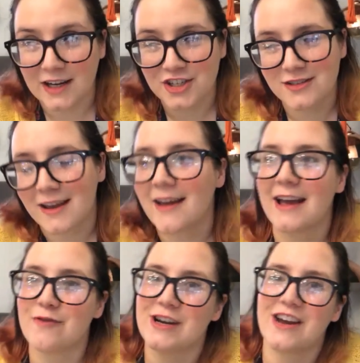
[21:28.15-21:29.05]
I should say,
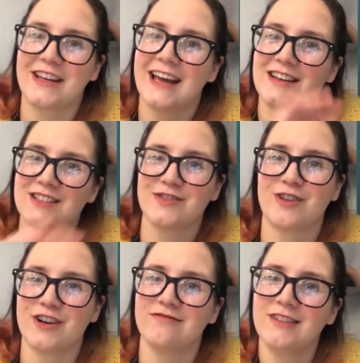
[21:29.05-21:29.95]
every now and again to
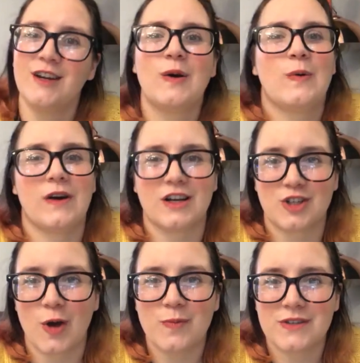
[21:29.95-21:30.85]
run
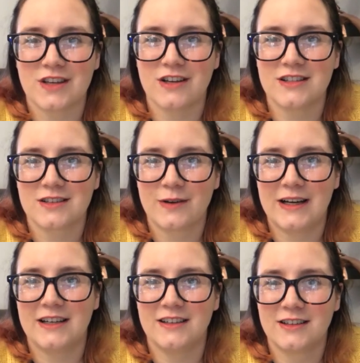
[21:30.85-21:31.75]
workshops. So it's
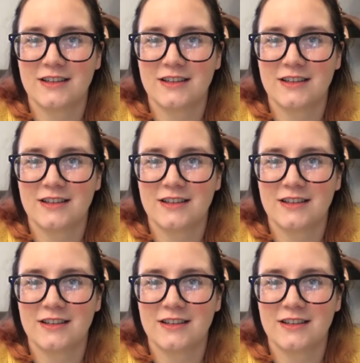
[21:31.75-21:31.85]
quite a